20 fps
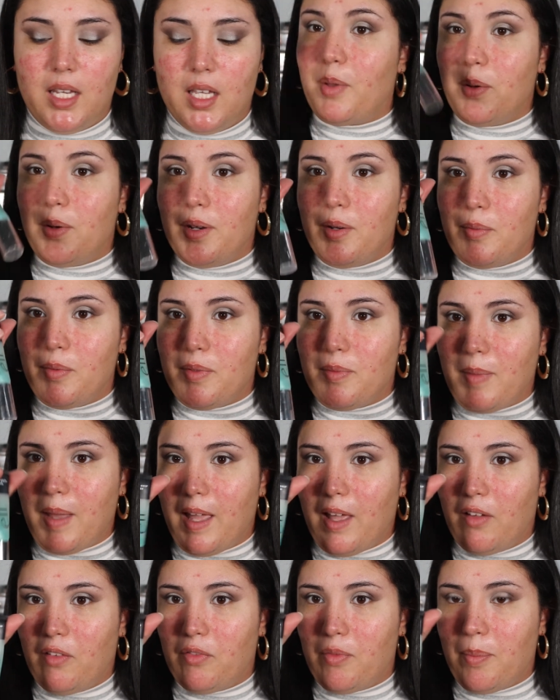Going in with my
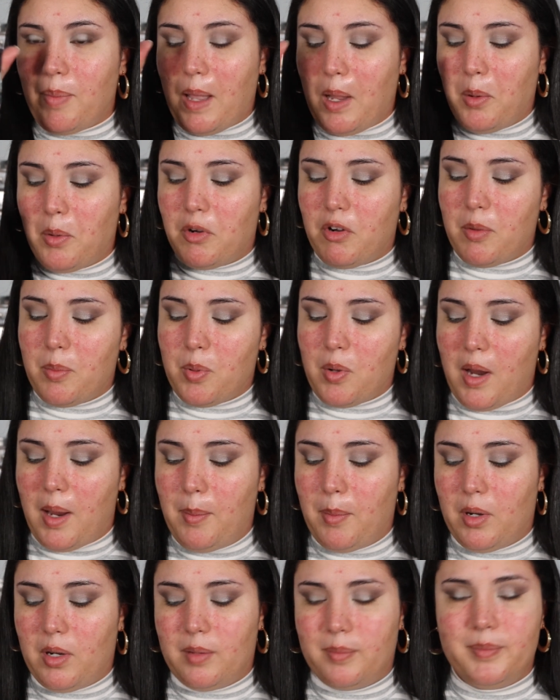e.l.f. Power Grip
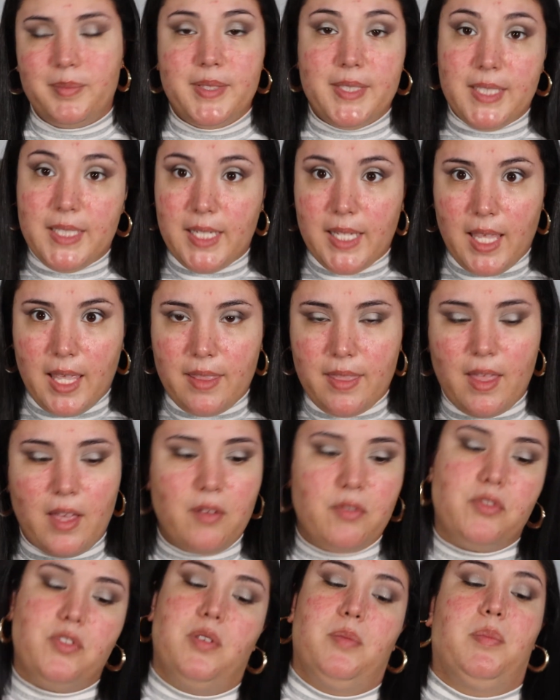Primer. Didn't get
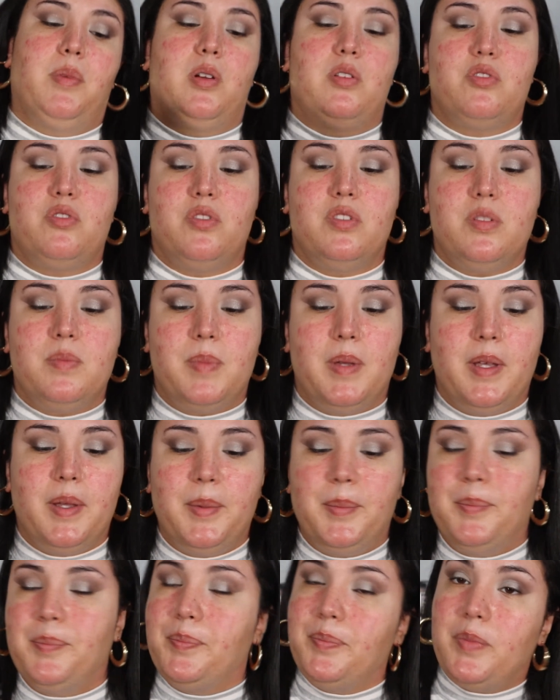that from Marshall's,
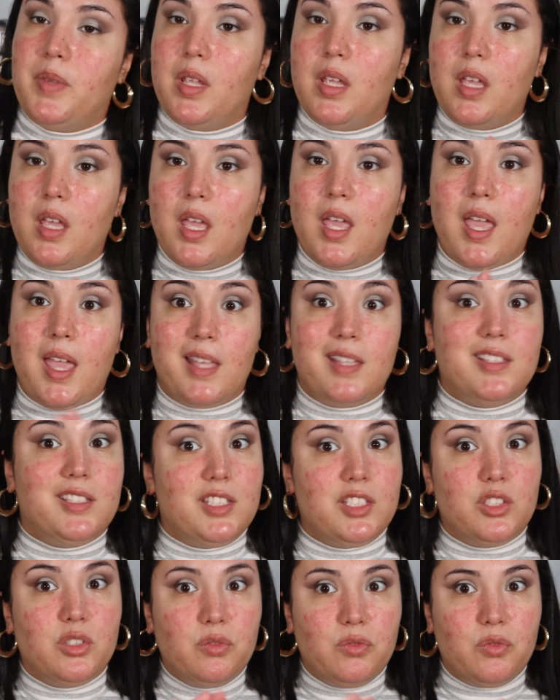but it's still